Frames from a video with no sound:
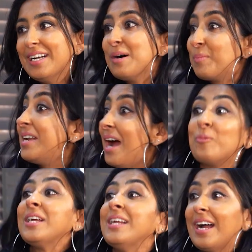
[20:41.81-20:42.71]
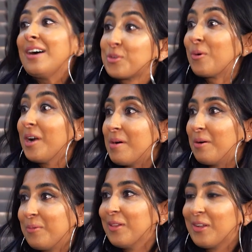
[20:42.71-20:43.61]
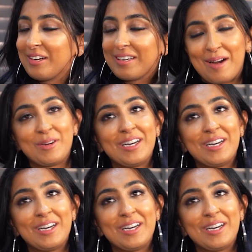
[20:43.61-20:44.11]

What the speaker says: But now we have to worry about what we look on camera.